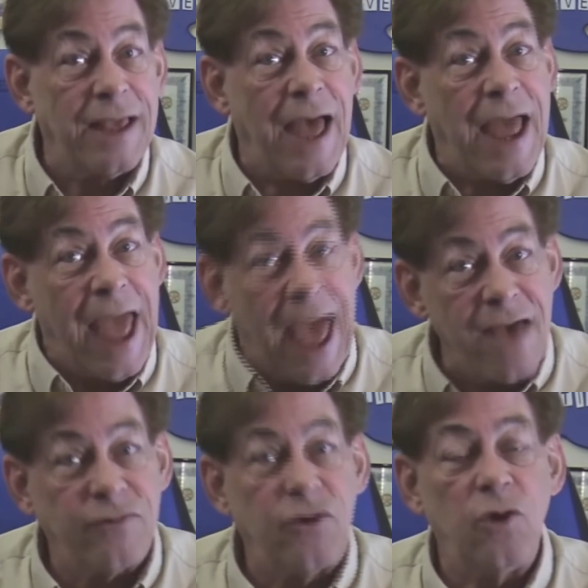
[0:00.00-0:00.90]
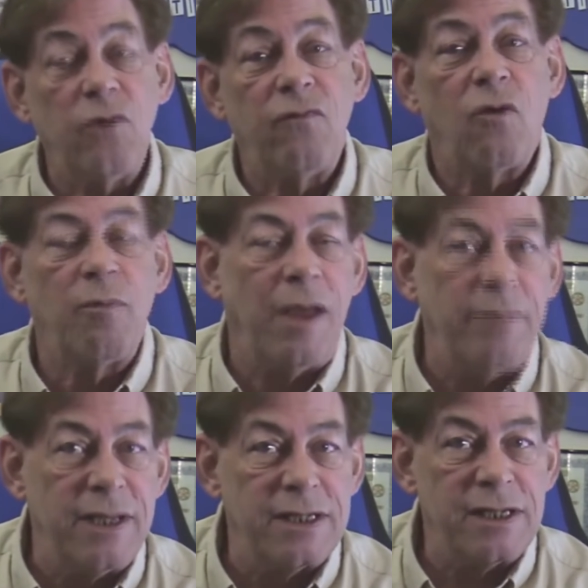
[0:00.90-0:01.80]
like I have to for
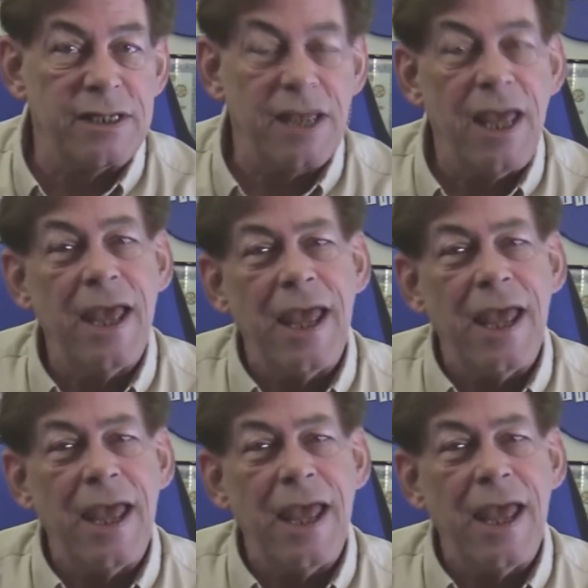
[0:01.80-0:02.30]
my business.